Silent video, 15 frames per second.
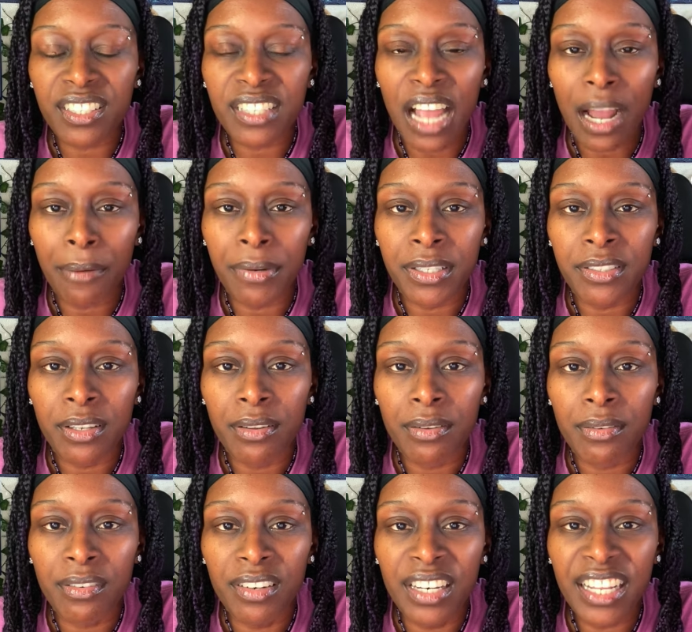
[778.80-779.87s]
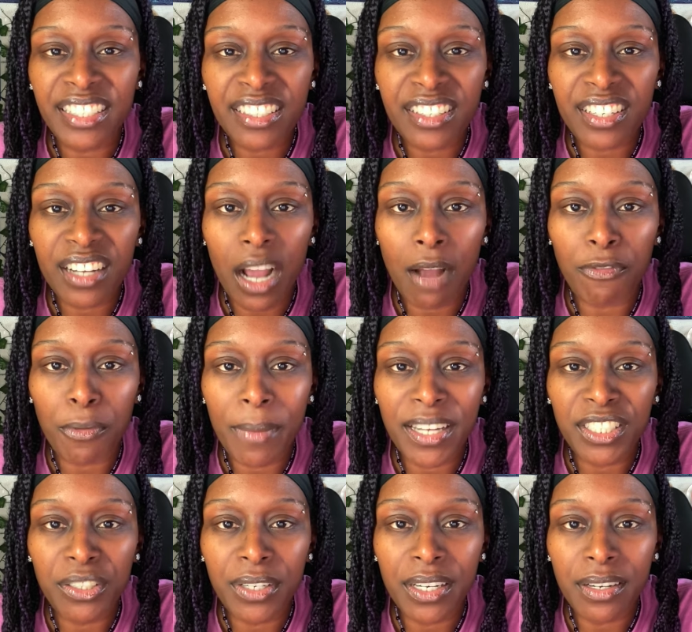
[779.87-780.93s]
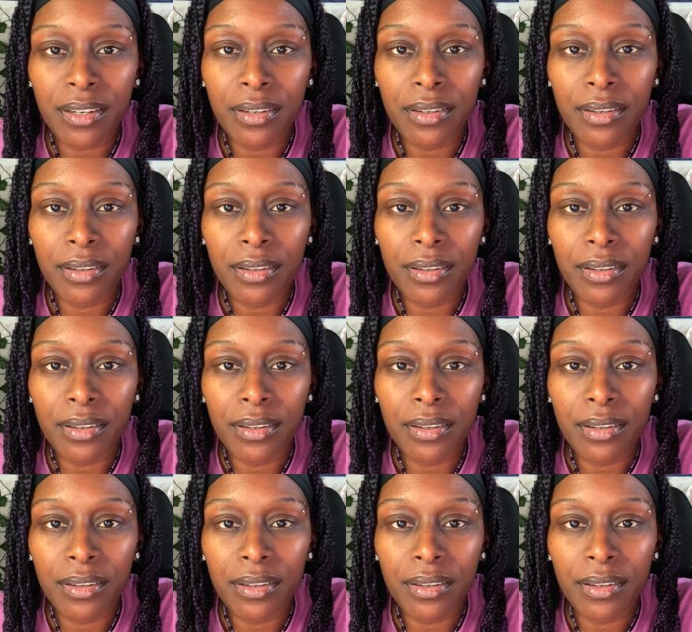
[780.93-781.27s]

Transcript: sirens. Listen to the confirmation here.